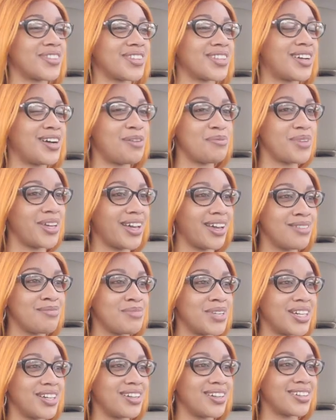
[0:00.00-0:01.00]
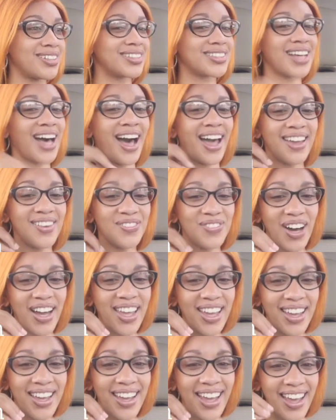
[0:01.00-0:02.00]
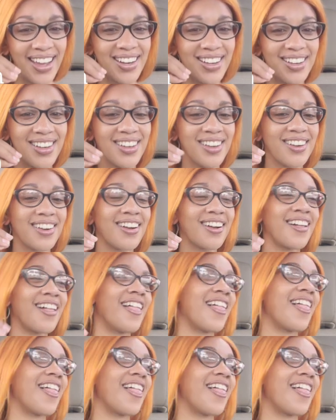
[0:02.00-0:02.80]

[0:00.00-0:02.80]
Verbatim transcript: Come get me because I fucking hate it here.